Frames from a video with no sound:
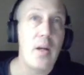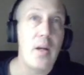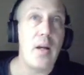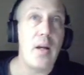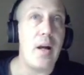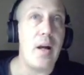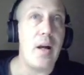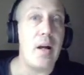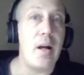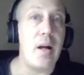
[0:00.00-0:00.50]

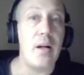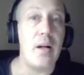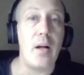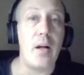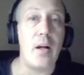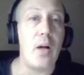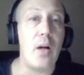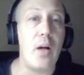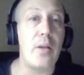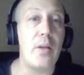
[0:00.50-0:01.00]

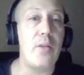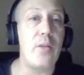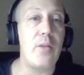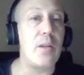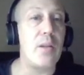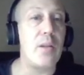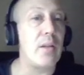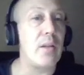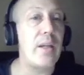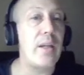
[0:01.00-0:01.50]
I'll give you
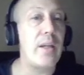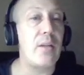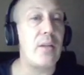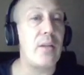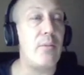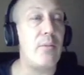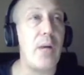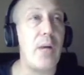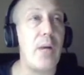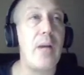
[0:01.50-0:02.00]
the link in the
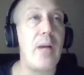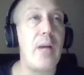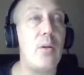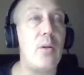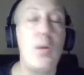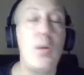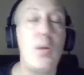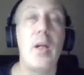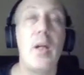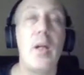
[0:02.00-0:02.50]

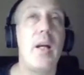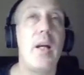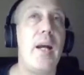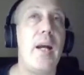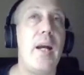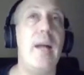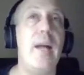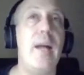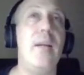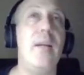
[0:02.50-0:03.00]
bio,
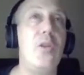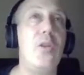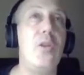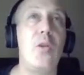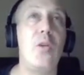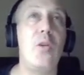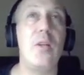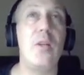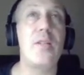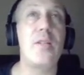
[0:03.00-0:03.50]
and you
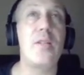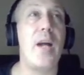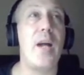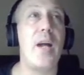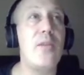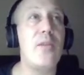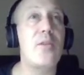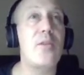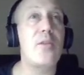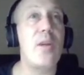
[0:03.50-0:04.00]
can sign
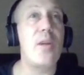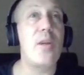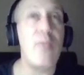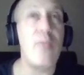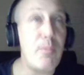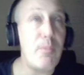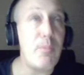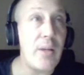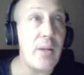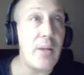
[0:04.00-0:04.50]
yourself
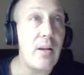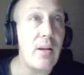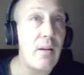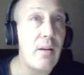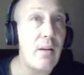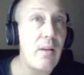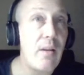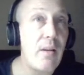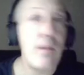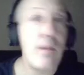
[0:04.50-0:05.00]
up there.
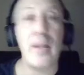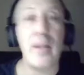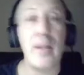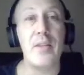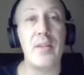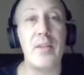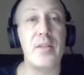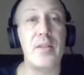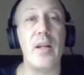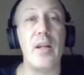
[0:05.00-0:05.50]

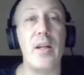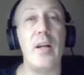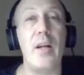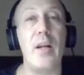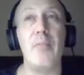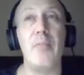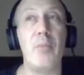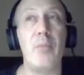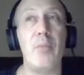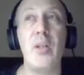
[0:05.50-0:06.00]
It's
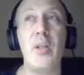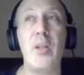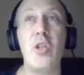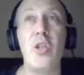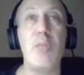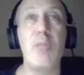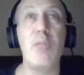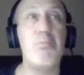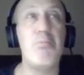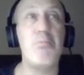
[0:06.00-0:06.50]
pretty
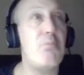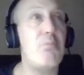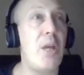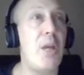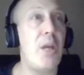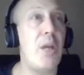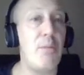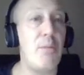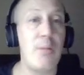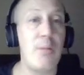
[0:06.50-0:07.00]
cheap,
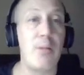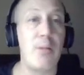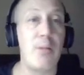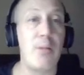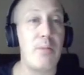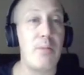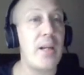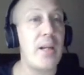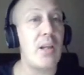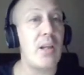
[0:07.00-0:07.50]
and people are
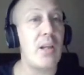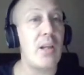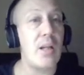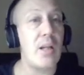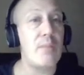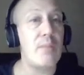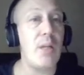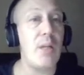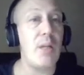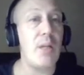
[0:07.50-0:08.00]
making lots
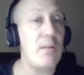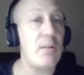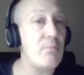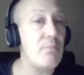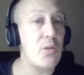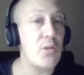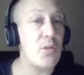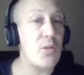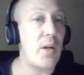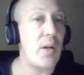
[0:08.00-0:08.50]
of money,
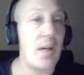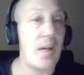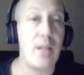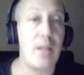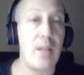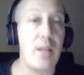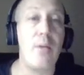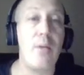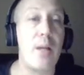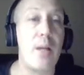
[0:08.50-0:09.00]
so I'd highly
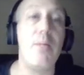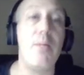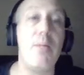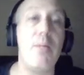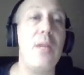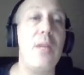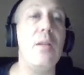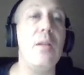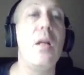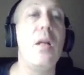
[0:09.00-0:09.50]
recommend
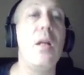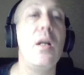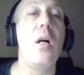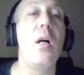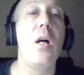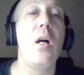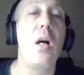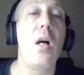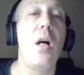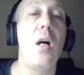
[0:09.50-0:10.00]
it.
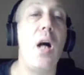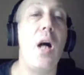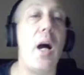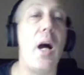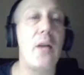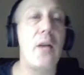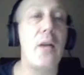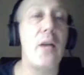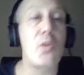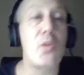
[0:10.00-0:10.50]

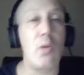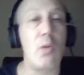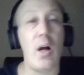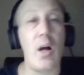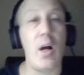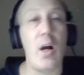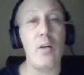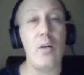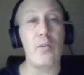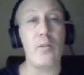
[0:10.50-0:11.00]

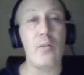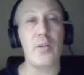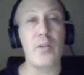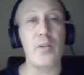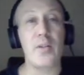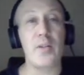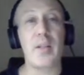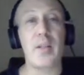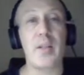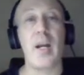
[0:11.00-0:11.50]
Toronto
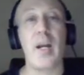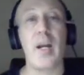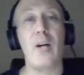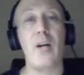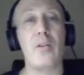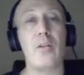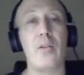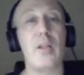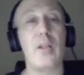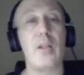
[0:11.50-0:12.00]
versus Calgary.